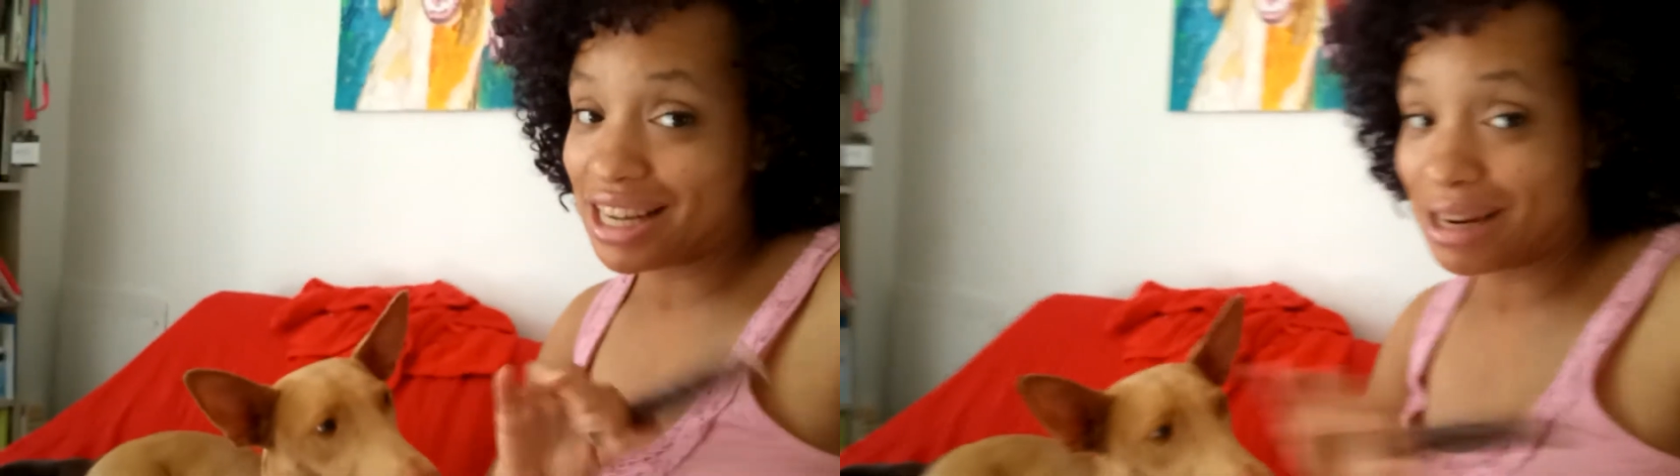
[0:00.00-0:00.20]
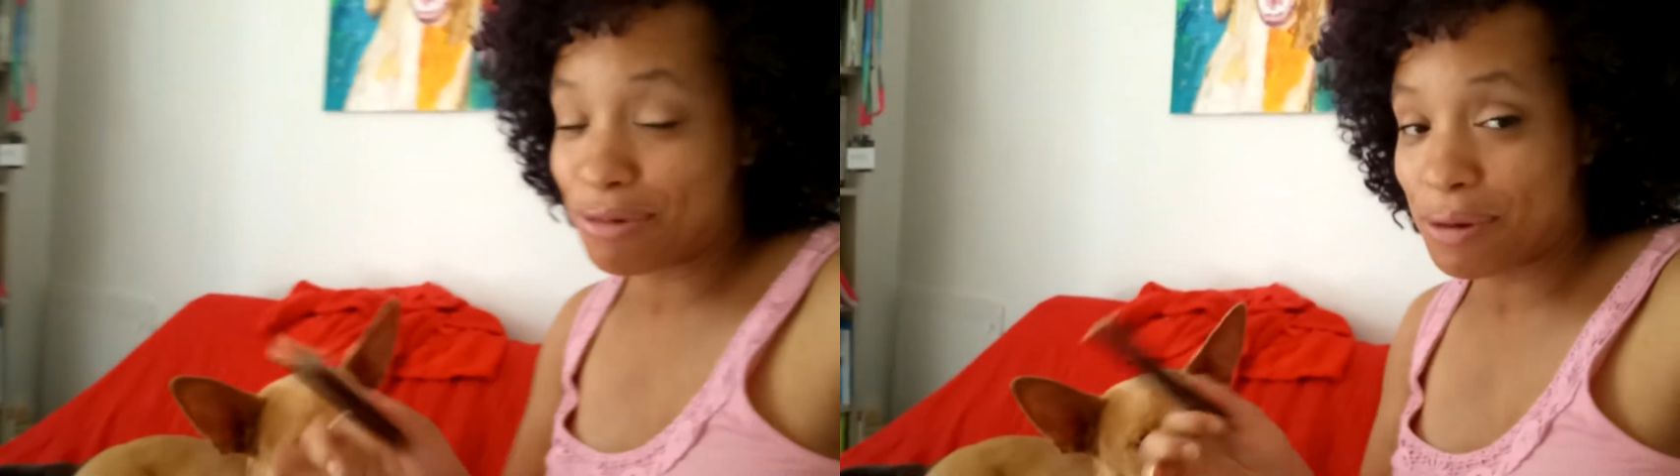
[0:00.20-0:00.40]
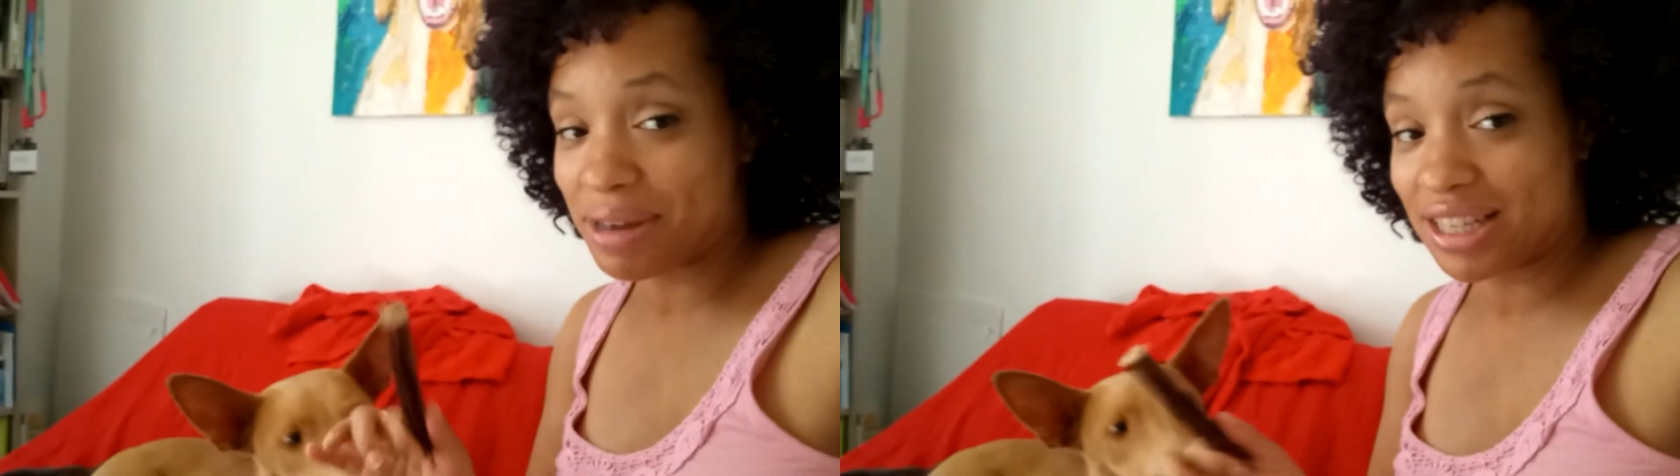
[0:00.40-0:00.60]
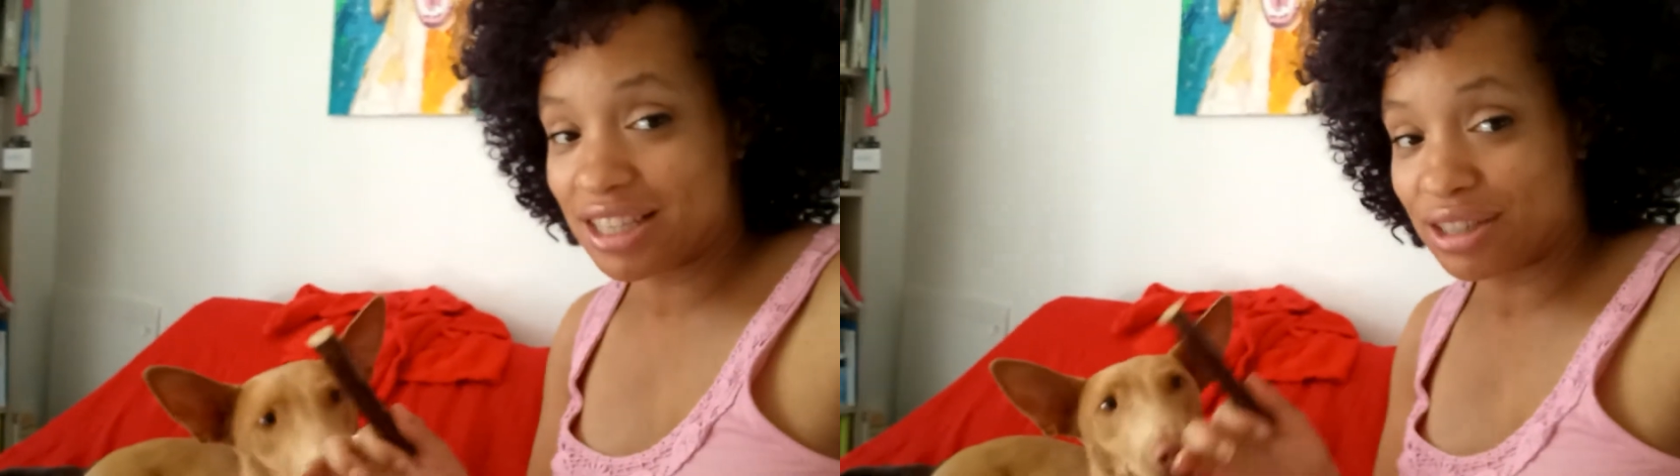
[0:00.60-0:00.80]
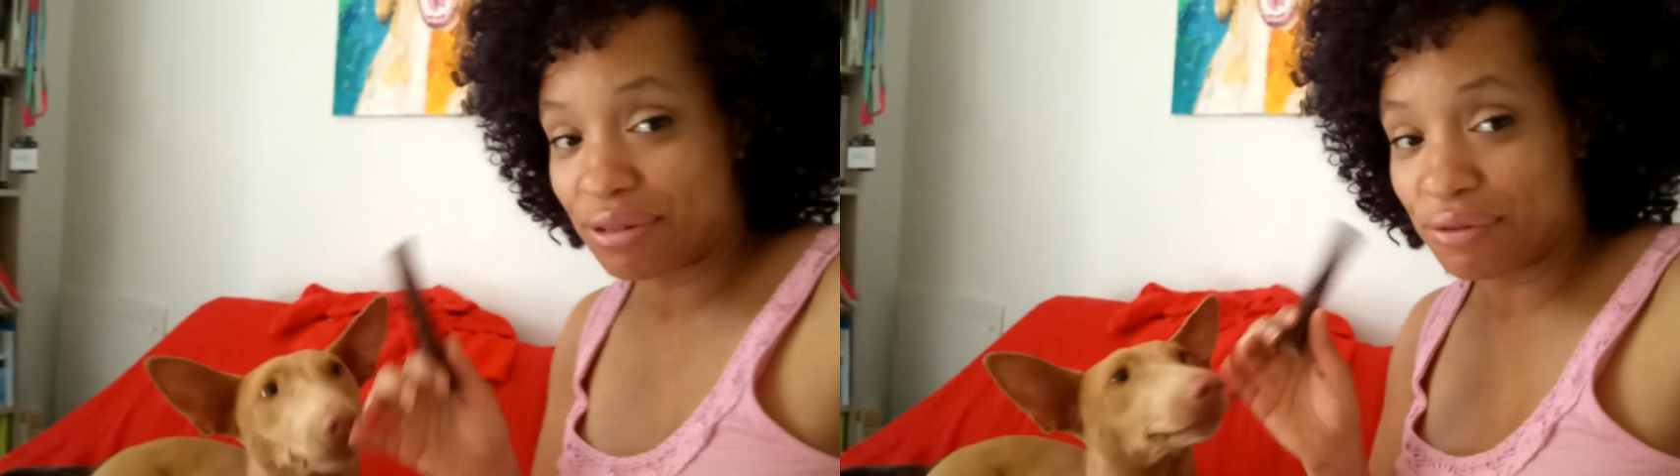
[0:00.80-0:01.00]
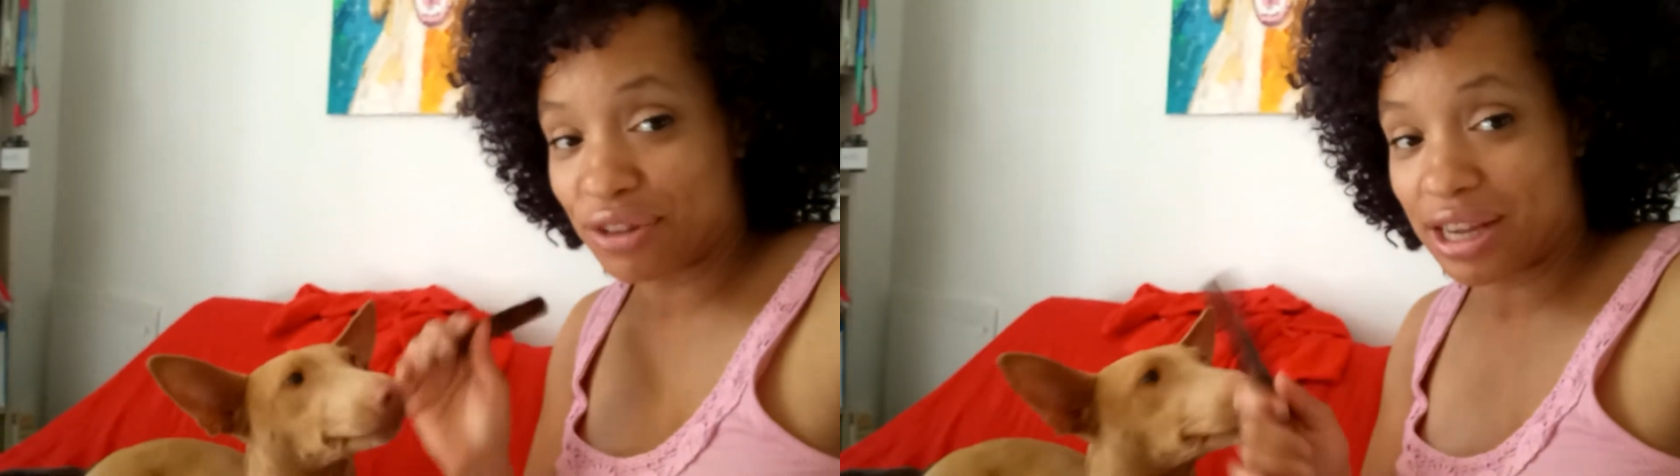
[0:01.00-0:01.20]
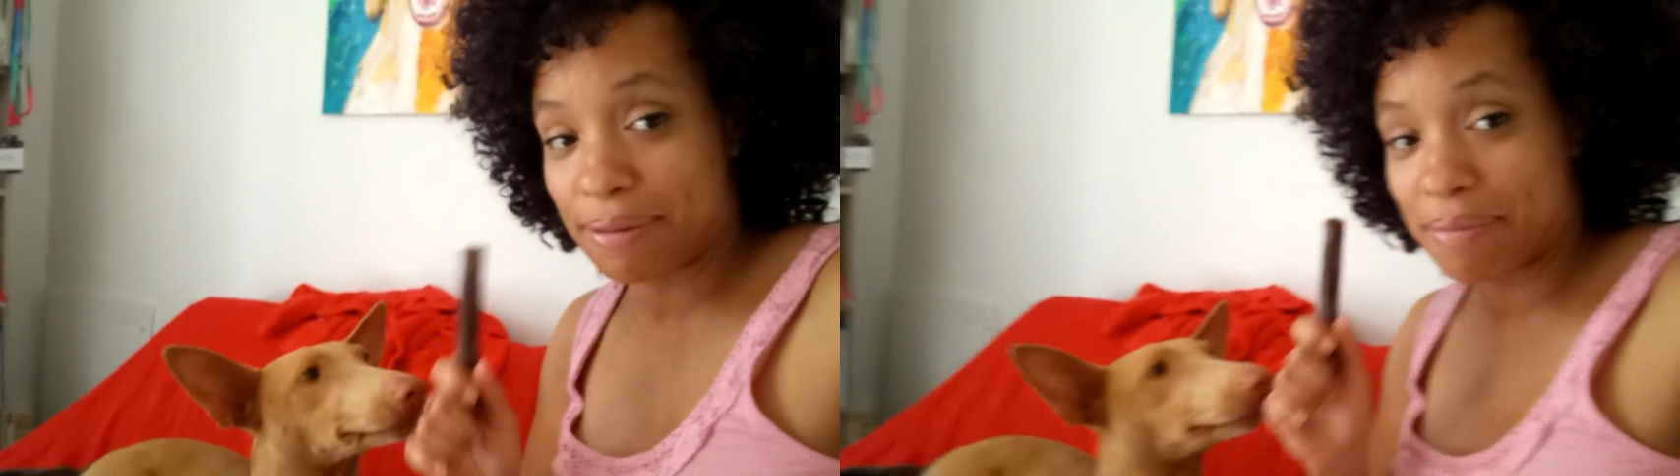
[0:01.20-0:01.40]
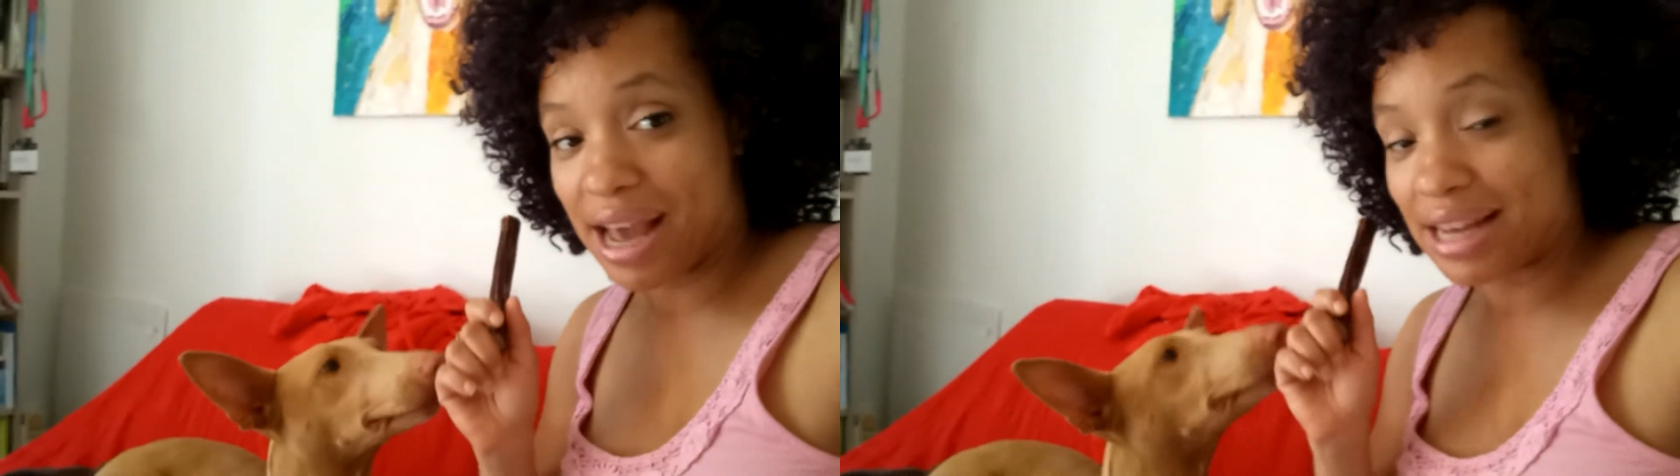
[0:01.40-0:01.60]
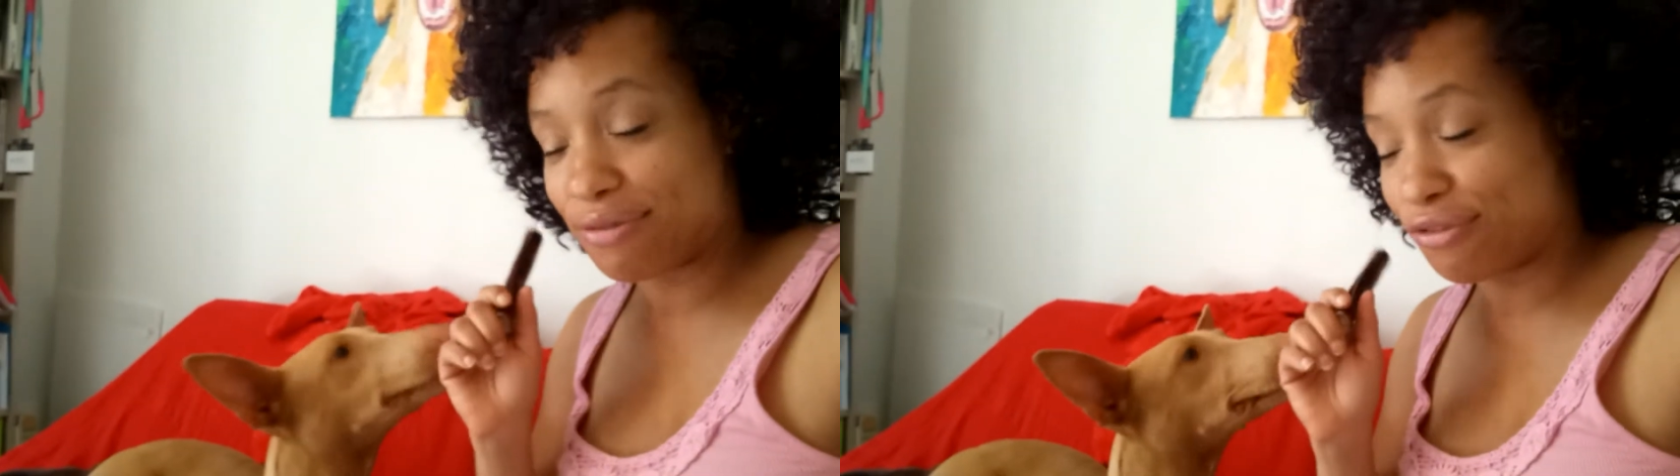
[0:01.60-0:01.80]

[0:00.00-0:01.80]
any more messages via my